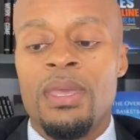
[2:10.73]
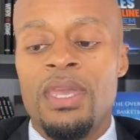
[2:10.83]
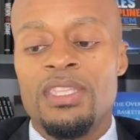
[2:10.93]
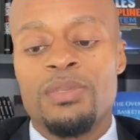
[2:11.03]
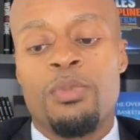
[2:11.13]

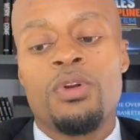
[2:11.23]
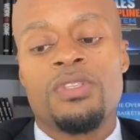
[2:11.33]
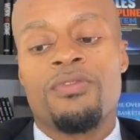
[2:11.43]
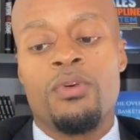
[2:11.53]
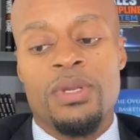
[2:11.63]
In
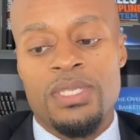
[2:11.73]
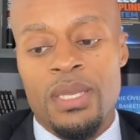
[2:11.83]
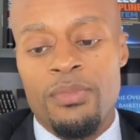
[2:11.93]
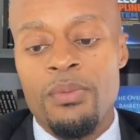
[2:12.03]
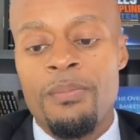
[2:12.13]
sports, for
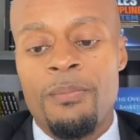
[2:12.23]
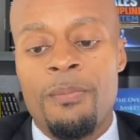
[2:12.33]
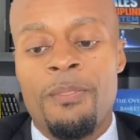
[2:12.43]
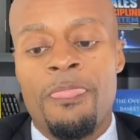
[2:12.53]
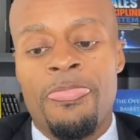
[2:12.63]
example,
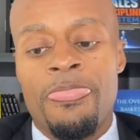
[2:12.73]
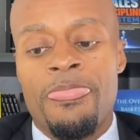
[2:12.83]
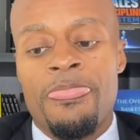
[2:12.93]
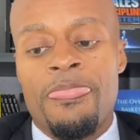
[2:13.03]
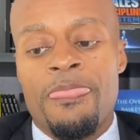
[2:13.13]

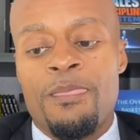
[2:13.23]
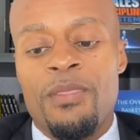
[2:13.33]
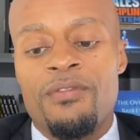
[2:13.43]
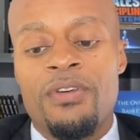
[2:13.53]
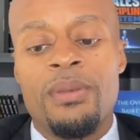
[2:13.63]

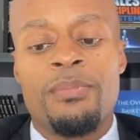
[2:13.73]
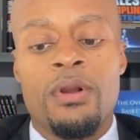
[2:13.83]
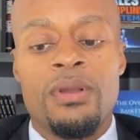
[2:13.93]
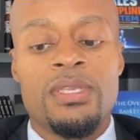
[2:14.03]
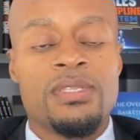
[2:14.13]
the fun
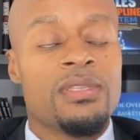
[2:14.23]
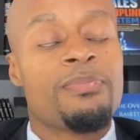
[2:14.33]
part is the